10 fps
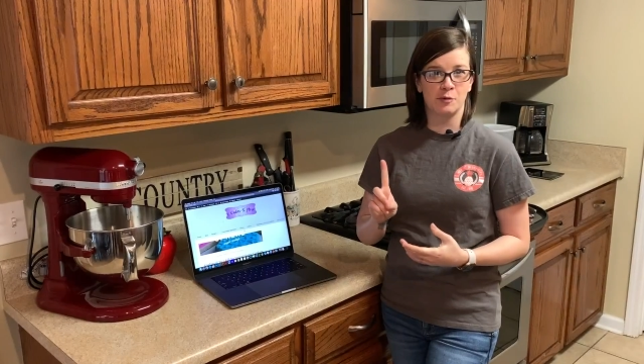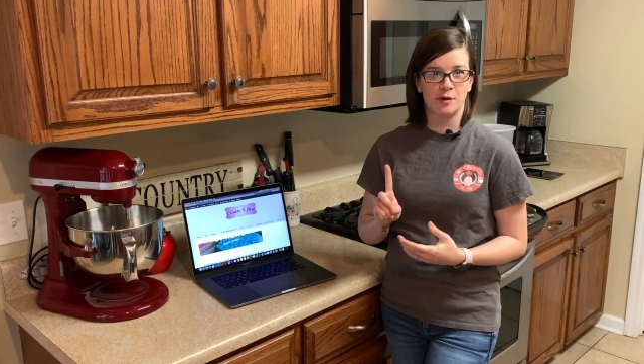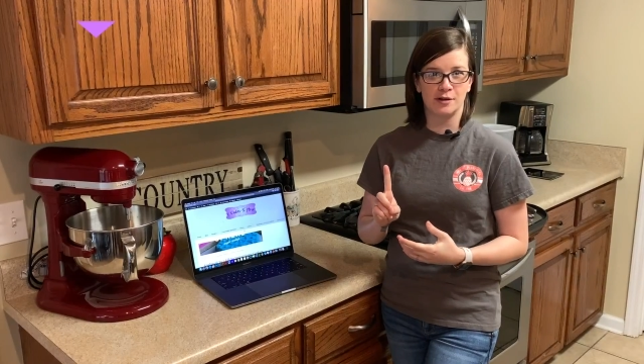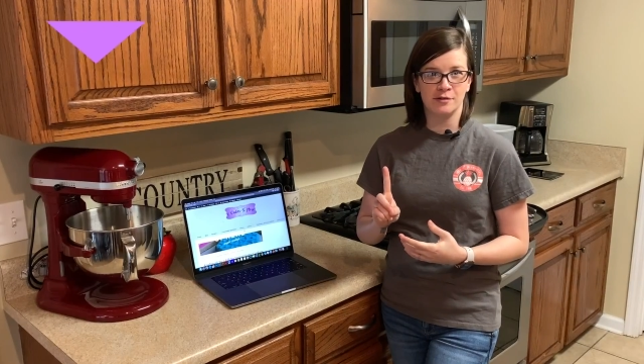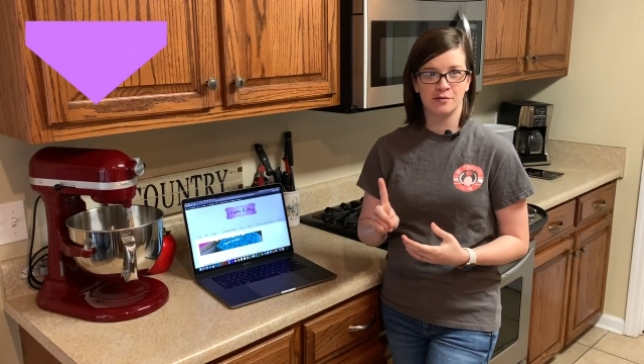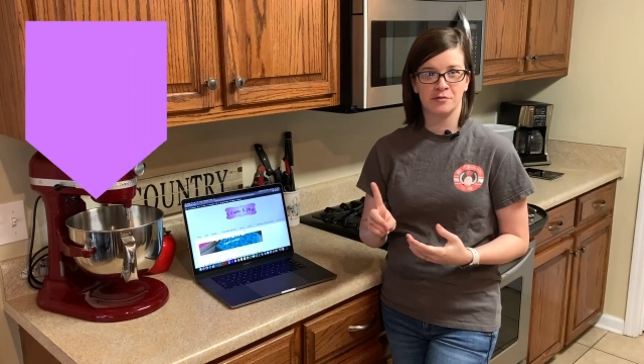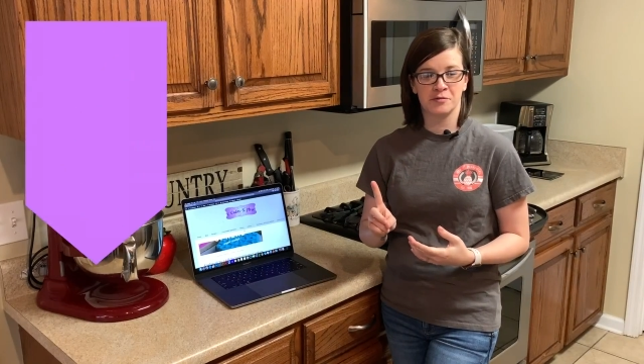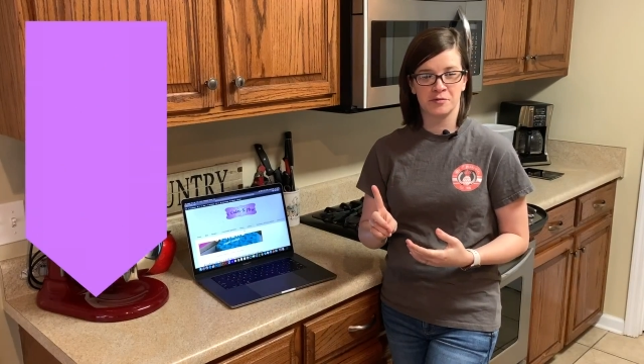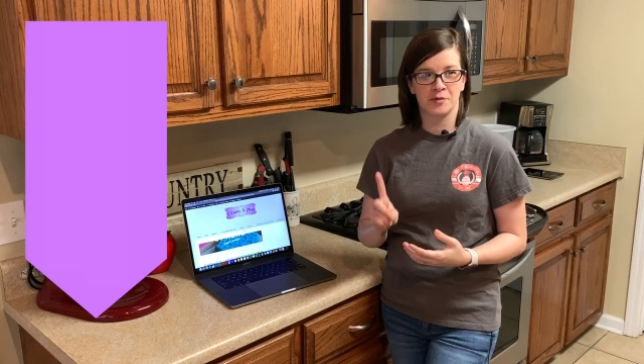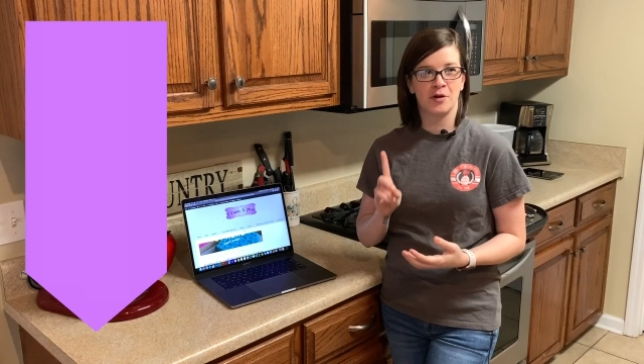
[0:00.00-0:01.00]
one,
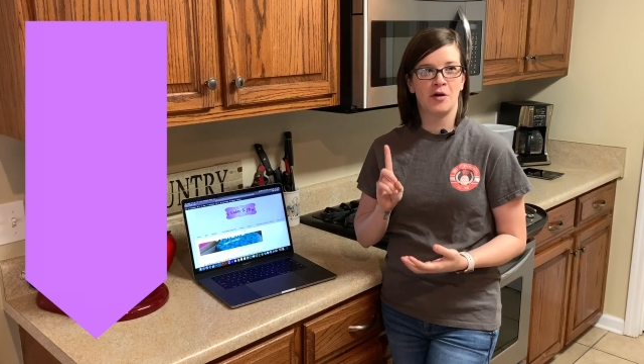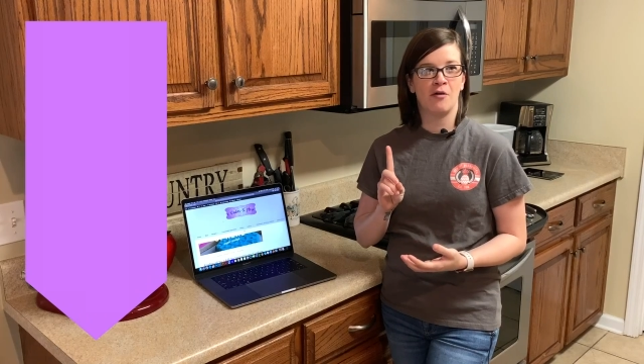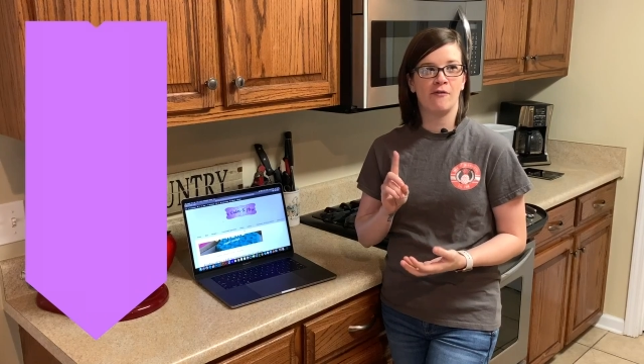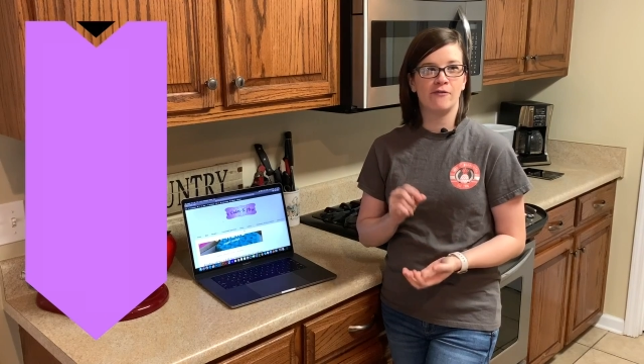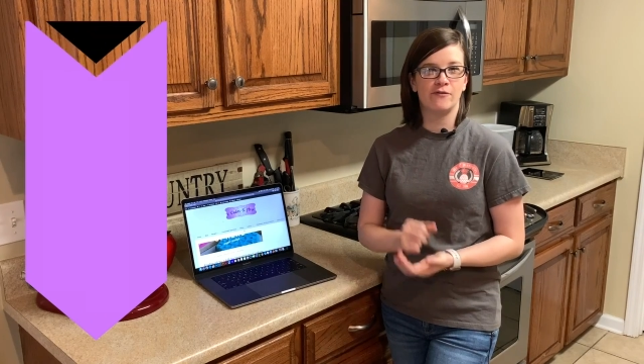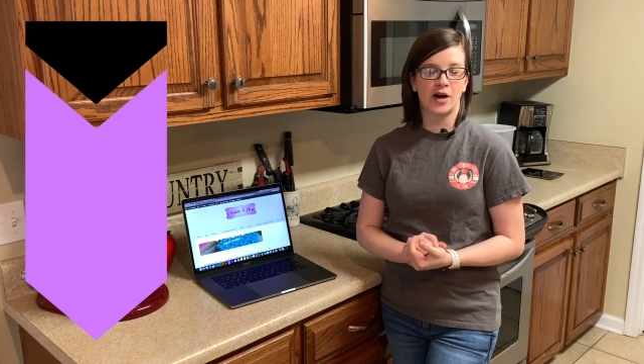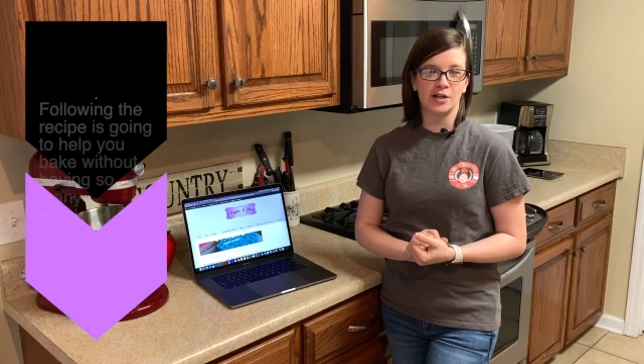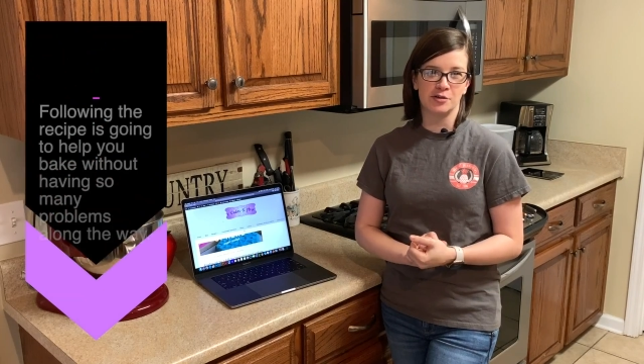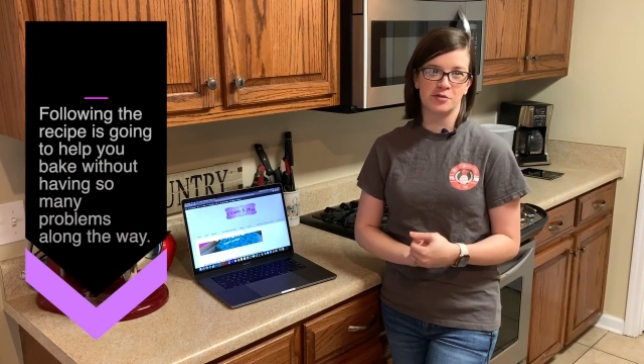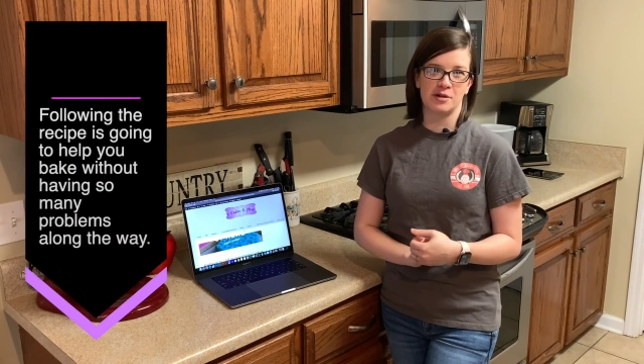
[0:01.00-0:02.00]

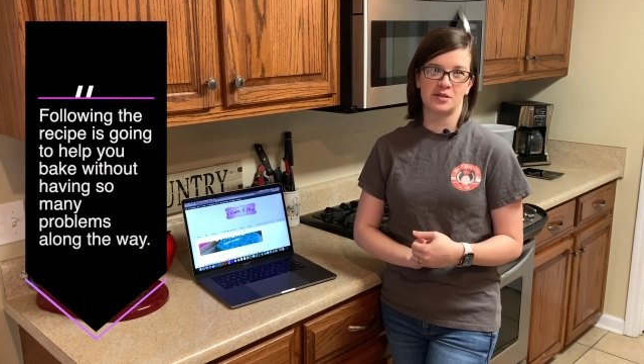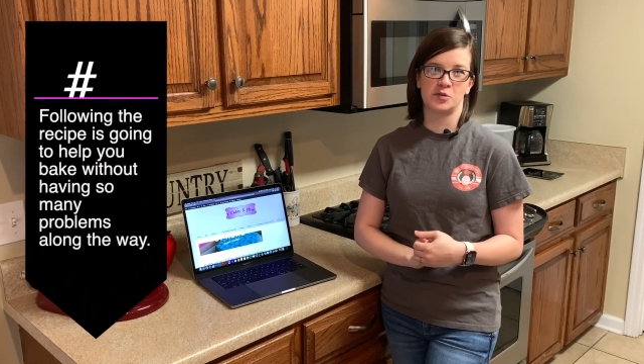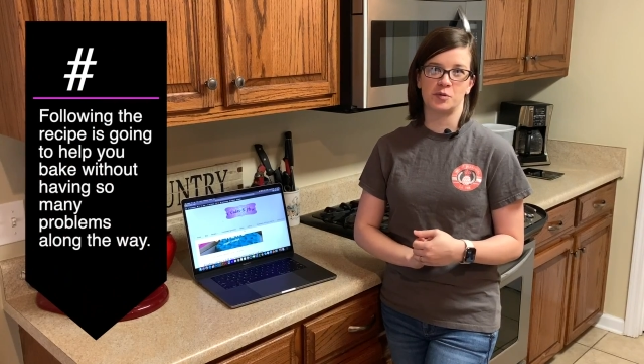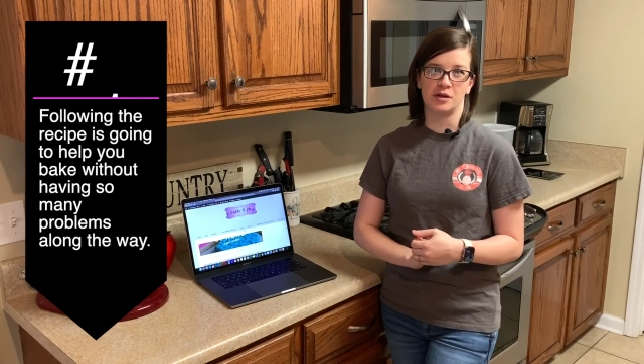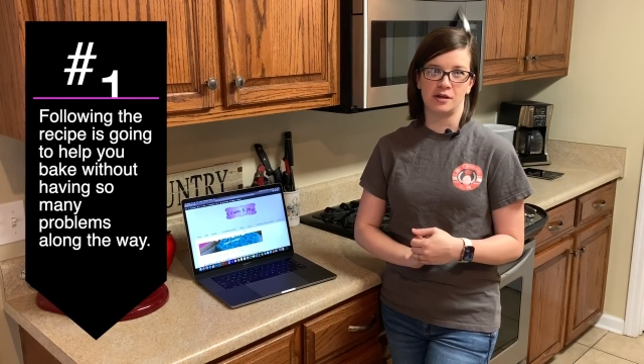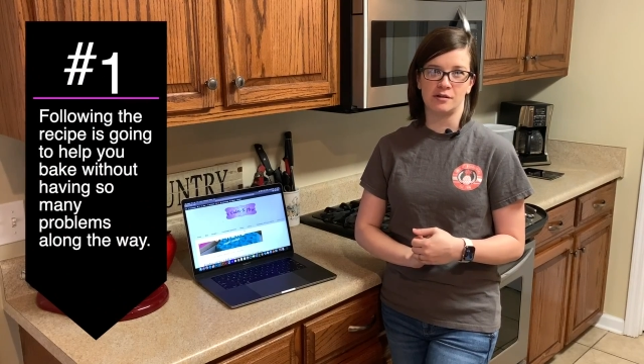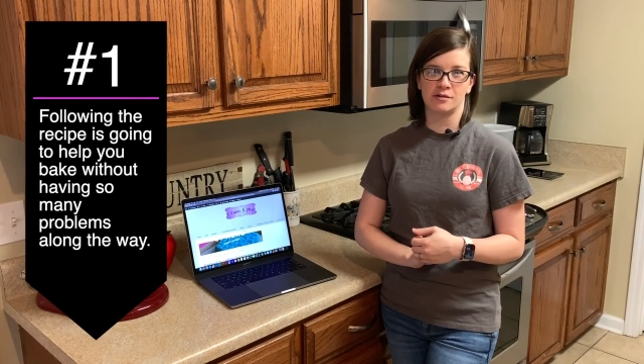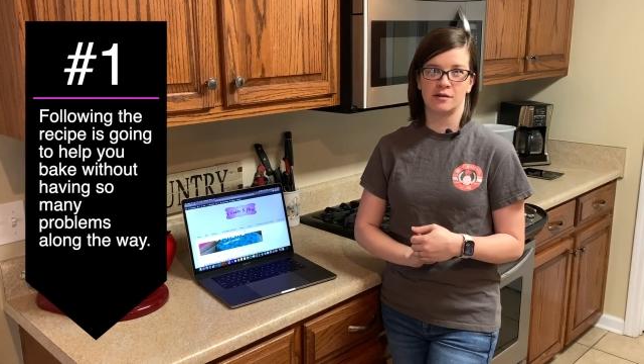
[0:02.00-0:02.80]
follow the recipe.